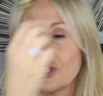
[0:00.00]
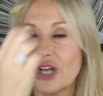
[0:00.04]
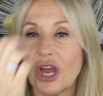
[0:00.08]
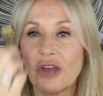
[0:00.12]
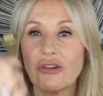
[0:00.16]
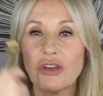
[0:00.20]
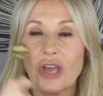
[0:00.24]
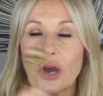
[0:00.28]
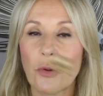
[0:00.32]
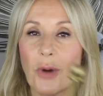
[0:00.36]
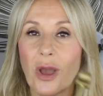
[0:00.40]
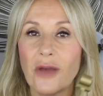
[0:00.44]

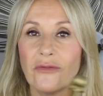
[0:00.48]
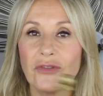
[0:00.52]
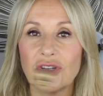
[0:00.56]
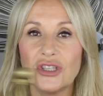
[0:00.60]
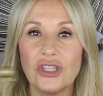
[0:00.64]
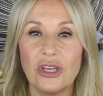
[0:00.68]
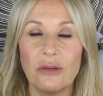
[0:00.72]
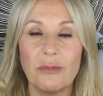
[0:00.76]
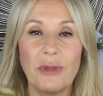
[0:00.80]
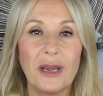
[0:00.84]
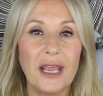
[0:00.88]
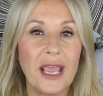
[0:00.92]
Don't go over
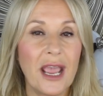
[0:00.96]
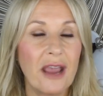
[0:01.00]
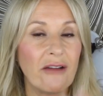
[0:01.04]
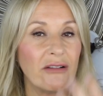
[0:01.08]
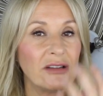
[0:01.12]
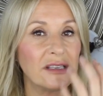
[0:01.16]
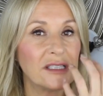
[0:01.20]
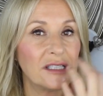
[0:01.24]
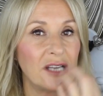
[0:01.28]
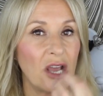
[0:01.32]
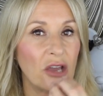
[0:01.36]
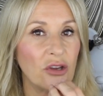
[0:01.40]
too many
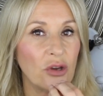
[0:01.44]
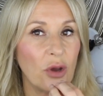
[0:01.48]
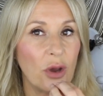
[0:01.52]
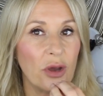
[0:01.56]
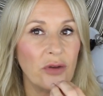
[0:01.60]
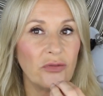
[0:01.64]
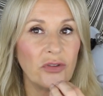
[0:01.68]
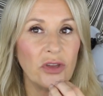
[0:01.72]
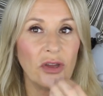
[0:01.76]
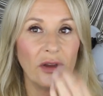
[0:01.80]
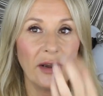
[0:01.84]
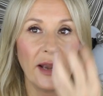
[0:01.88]
areas. Don't go
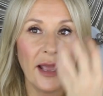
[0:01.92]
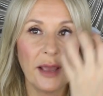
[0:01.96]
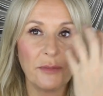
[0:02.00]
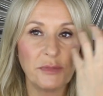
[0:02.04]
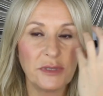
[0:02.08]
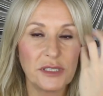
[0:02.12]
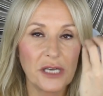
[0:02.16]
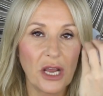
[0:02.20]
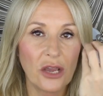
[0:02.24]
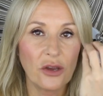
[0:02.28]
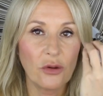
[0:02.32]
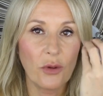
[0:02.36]
over your
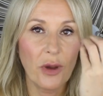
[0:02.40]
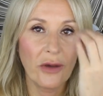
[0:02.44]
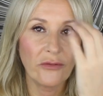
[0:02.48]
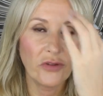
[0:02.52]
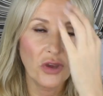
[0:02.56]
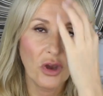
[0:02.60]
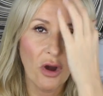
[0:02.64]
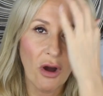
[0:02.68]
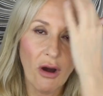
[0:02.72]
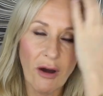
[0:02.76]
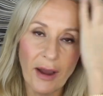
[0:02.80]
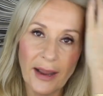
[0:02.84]
lips. Don't go over
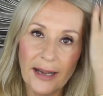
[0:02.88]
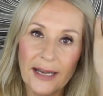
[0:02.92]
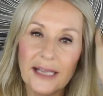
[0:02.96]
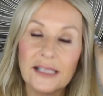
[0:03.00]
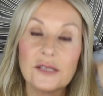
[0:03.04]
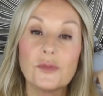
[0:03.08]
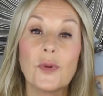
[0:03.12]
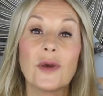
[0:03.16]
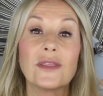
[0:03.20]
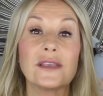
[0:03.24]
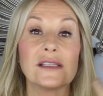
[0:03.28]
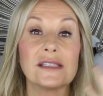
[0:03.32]
your
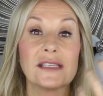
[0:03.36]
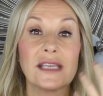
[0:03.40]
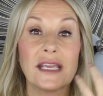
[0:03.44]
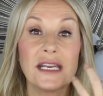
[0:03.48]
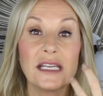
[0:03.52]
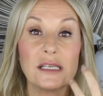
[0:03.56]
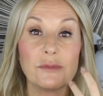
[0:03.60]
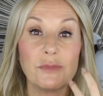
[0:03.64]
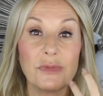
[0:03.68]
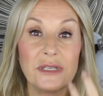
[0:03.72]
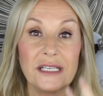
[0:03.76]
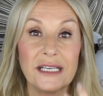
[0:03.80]
eyelids where the
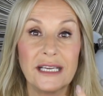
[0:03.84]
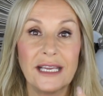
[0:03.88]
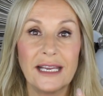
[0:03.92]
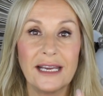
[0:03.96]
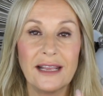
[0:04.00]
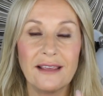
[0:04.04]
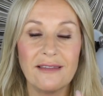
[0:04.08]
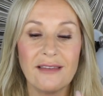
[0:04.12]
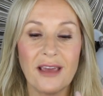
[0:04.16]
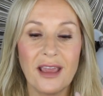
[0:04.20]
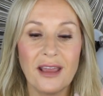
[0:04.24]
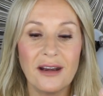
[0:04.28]
skin is
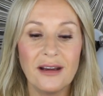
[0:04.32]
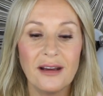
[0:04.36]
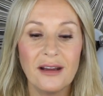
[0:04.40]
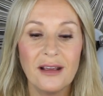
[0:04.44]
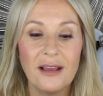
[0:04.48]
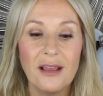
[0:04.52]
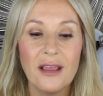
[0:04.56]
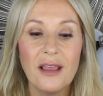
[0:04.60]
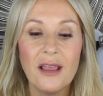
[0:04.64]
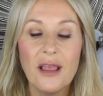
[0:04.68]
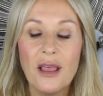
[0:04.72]
particularly thin.